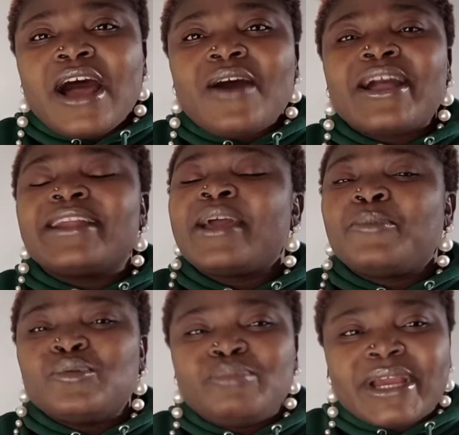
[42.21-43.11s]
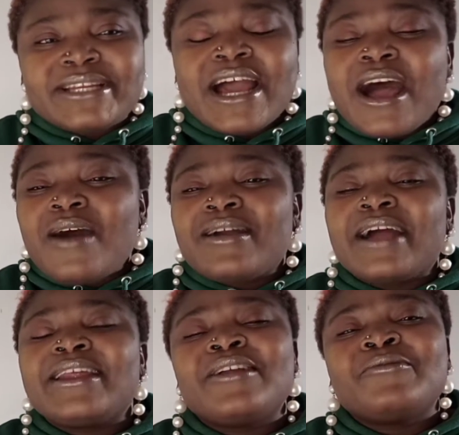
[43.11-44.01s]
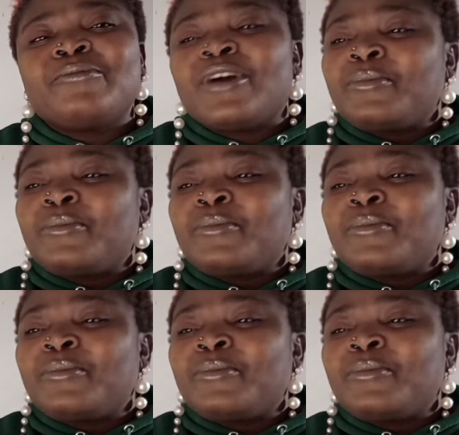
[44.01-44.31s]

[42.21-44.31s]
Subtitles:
How can I put bed? How can I